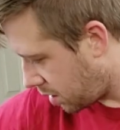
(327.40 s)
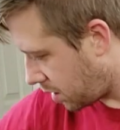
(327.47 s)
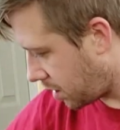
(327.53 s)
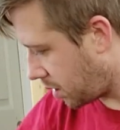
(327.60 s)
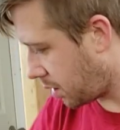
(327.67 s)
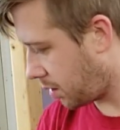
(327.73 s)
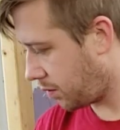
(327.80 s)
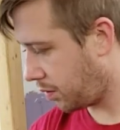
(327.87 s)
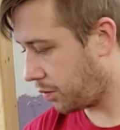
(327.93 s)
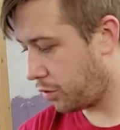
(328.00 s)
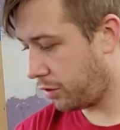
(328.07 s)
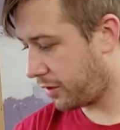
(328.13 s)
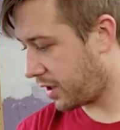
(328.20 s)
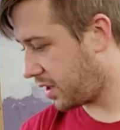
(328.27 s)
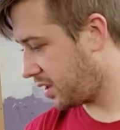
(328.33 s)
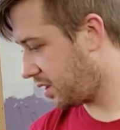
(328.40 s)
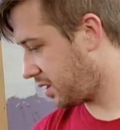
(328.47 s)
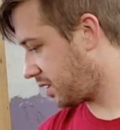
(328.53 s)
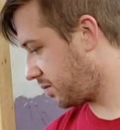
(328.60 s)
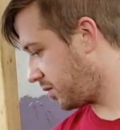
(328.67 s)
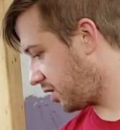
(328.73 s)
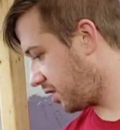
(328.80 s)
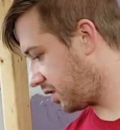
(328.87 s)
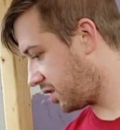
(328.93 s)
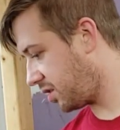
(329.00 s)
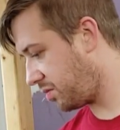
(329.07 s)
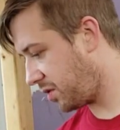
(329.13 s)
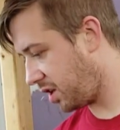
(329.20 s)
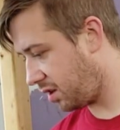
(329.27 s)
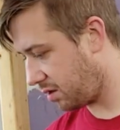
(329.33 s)
And then we'll move on to some of the
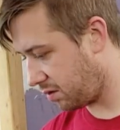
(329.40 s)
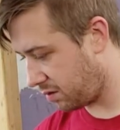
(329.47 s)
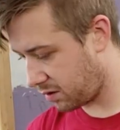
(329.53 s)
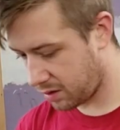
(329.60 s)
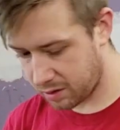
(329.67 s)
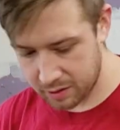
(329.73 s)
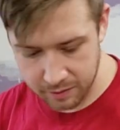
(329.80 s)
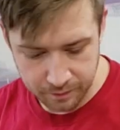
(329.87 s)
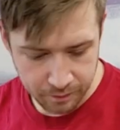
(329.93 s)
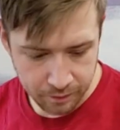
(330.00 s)
tomatoes.